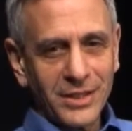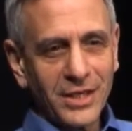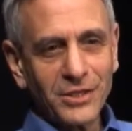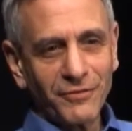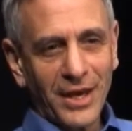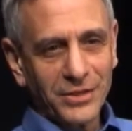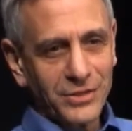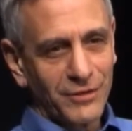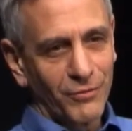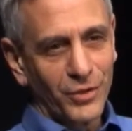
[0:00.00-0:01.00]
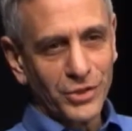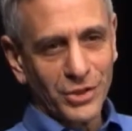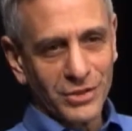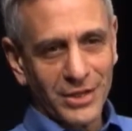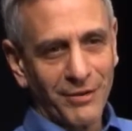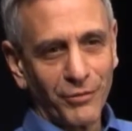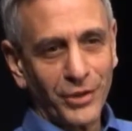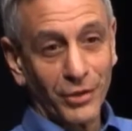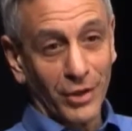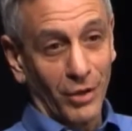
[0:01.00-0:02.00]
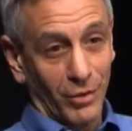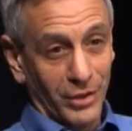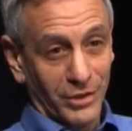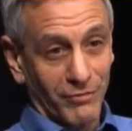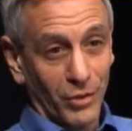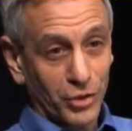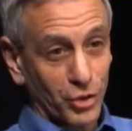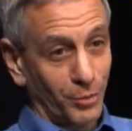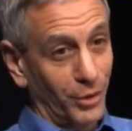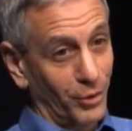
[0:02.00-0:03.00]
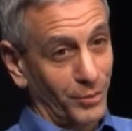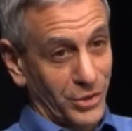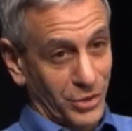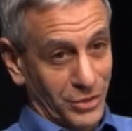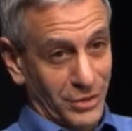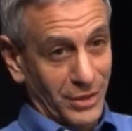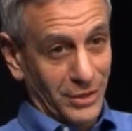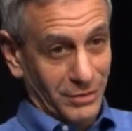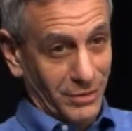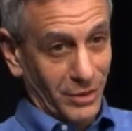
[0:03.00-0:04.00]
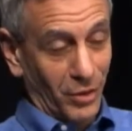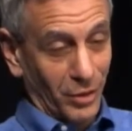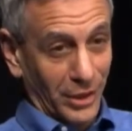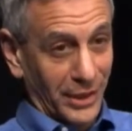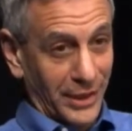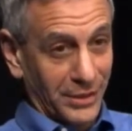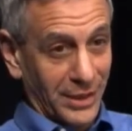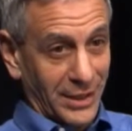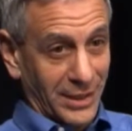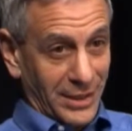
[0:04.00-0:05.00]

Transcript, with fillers: tens of thousands of Christians every year go on devotional pilgrimages to, to the Holy Land.